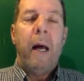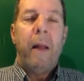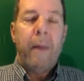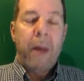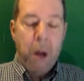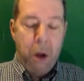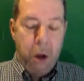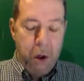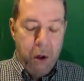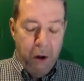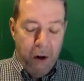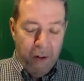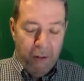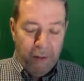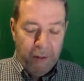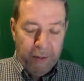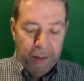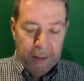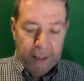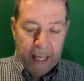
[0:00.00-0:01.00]
and they should
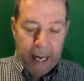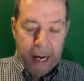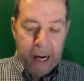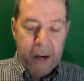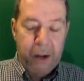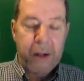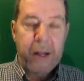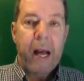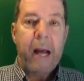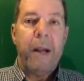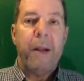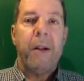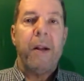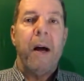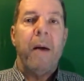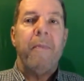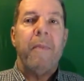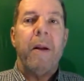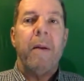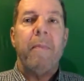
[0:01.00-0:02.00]
have said
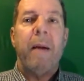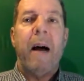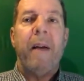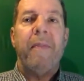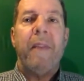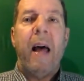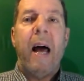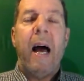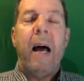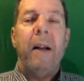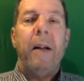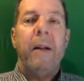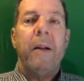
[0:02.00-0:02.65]
something about that.